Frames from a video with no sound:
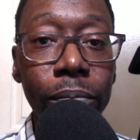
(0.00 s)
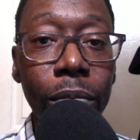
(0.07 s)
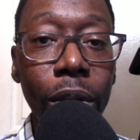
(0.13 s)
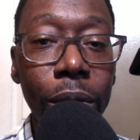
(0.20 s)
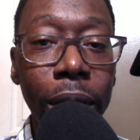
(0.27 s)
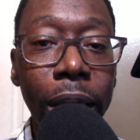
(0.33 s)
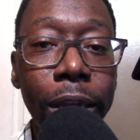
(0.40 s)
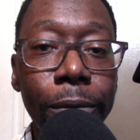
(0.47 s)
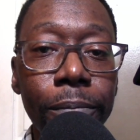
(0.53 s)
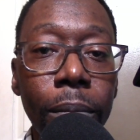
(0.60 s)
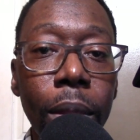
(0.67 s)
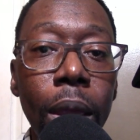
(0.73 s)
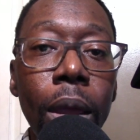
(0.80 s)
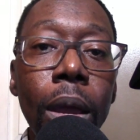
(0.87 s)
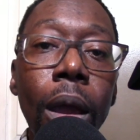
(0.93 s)
Okay.
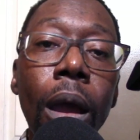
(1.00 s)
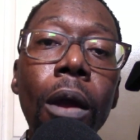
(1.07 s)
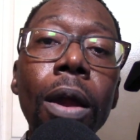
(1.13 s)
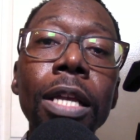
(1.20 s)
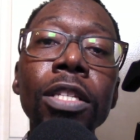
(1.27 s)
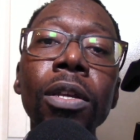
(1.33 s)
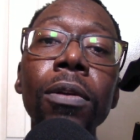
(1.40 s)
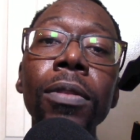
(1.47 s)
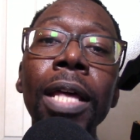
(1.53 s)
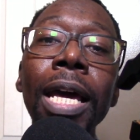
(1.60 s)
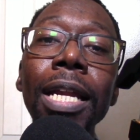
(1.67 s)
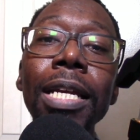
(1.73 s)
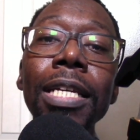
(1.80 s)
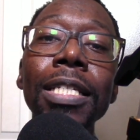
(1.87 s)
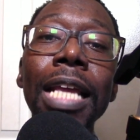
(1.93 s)
All right, so
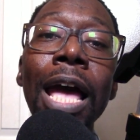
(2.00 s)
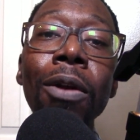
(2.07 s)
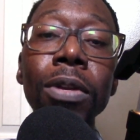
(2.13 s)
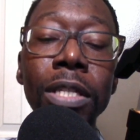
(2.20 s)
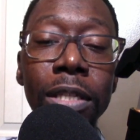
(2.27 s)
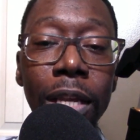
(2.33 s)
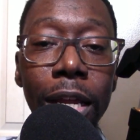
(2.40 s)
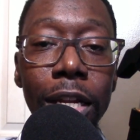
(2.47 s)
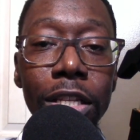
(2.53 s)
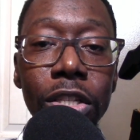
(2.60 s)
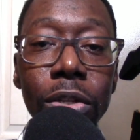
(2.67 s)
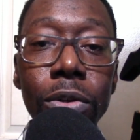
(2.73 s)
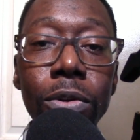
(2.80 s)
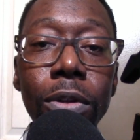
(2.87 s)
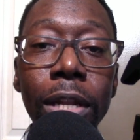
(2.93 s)
that is our Sunday
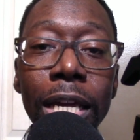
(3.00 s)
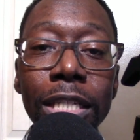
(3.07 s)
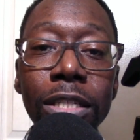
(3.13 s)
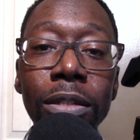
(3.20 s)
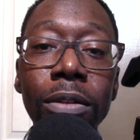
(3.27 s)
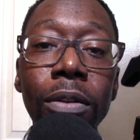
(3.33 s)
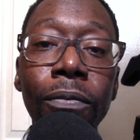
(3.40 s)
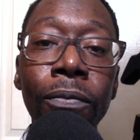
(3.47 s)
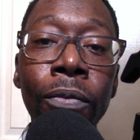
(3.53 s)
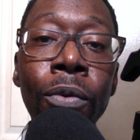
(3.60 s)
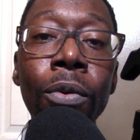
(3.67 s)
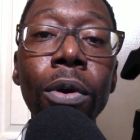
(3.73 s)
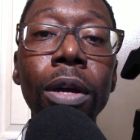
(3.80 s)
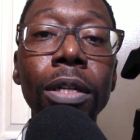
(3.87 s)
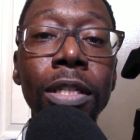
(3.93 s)
school lesson
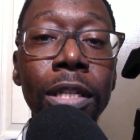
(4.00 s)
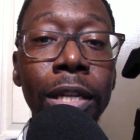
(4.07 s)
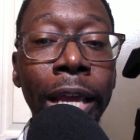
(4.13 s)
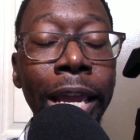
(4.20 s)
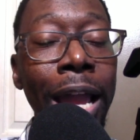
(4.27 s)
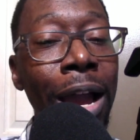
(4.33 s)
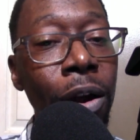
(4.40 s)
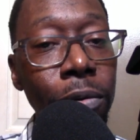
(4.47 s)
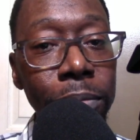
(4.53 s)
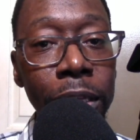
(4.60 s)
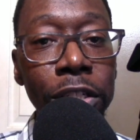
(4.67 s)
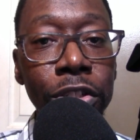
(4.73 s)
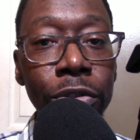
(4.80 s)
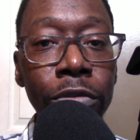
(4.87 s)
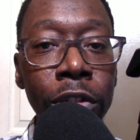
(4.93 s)
for today. I hope
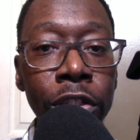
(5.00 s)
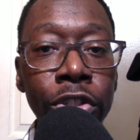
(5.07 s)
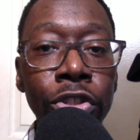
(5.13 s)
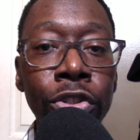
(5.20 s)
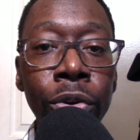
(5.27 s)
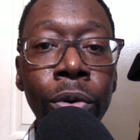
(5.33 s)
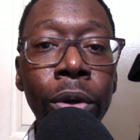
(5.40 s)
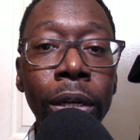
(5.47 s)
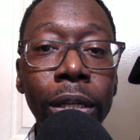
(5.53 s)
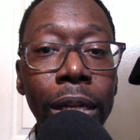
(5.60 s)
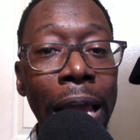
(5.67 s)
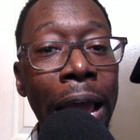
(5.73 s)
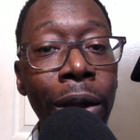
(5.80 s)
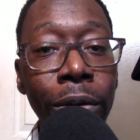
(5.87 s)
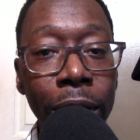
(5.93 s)
that you enjoyed
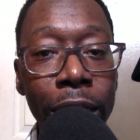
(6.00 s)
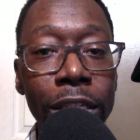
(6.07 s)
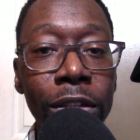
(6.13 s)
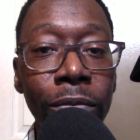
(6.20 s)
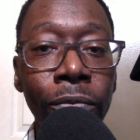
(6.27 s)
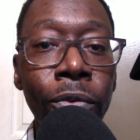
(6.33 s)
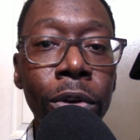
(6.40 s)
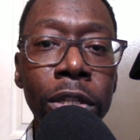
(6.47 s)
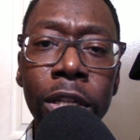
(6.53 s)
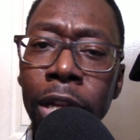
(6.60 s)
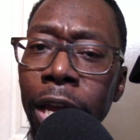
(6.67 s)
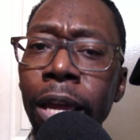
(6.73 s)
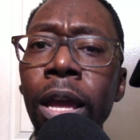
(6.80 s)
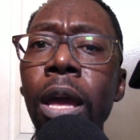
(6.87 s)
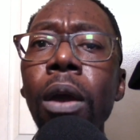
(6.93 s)
our lesson for
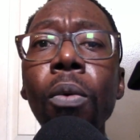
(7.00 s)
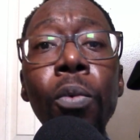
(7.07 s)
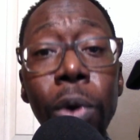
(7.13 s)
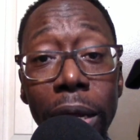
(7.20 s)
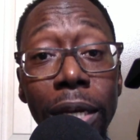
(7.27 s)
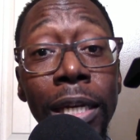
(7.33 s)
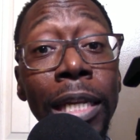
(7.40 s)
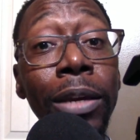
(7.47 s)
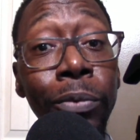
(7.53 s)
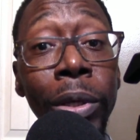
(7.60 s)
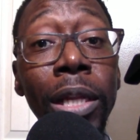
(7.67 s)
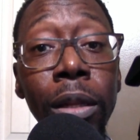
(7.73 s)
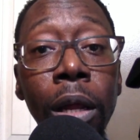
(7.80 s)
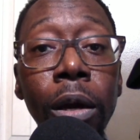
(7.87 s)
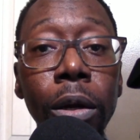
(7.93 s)
today. What did
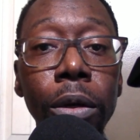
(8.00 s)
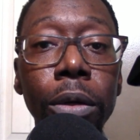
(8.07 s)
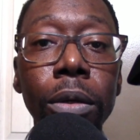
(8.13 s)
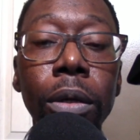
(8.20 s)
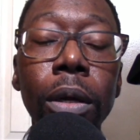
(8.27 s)
we learn?